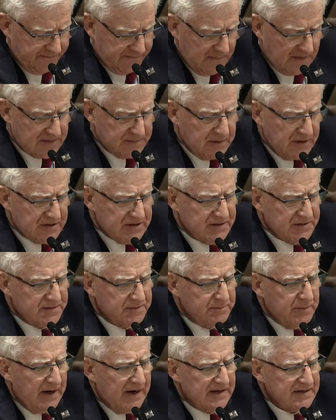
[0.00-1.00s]
as much as
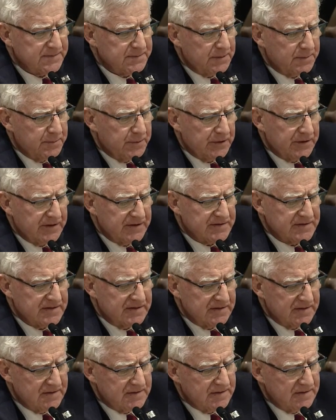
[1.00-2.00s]
possible, put this
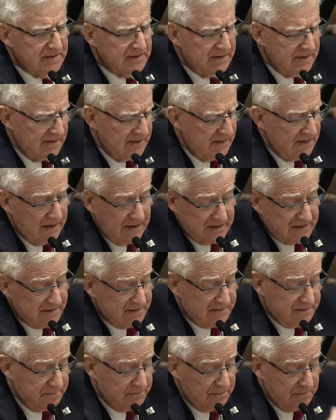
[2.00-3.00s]
into,
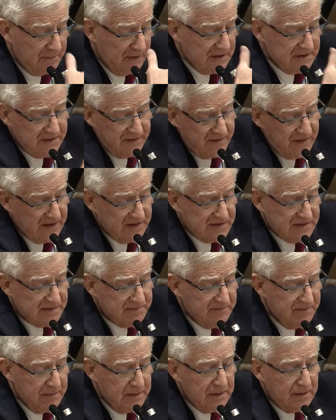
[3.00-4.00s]
as much of this
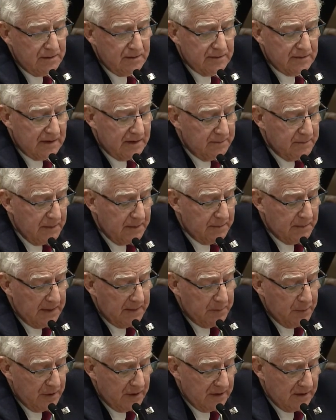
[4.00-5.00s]
bill can be
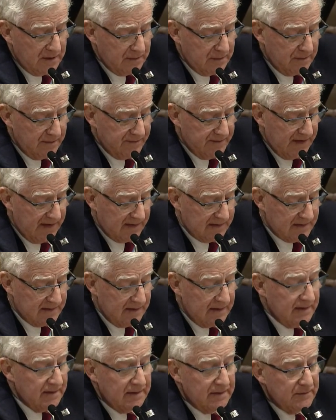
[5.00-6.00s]
put into effect,
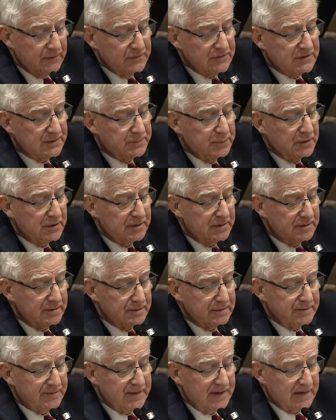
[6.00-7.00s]
we should put it
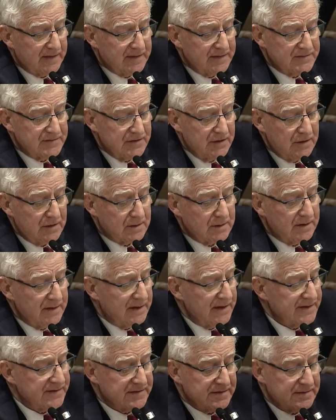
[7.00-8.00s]
into effect this year,
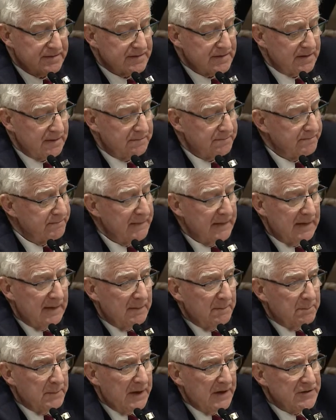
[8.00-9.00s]
unless there's some
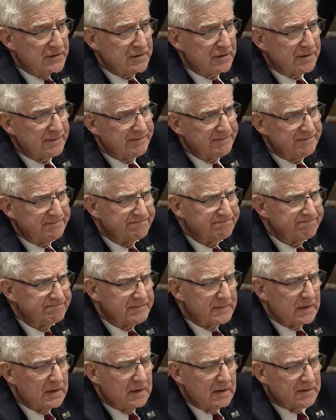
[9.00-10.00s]
major,
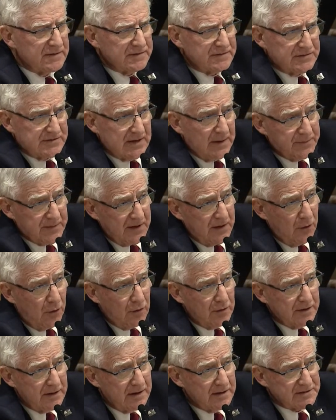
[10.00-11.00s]
something
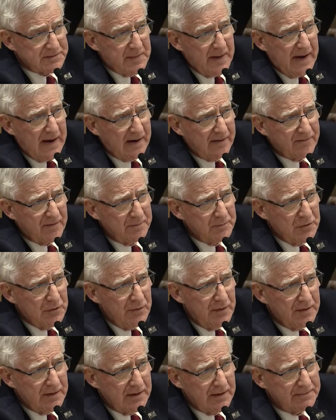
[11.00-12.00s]
holding us back from
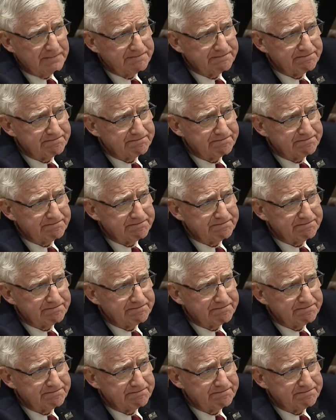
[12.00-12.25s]
doing that.